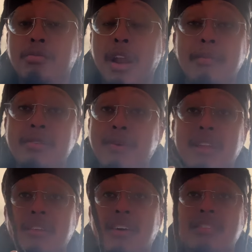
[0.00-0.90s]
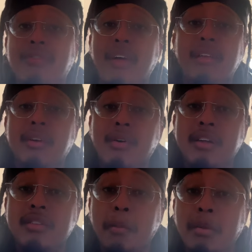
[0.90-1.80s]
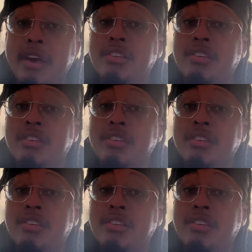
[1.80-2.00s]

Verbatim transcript: But I'm expecting Dante Fowler to go out there and play.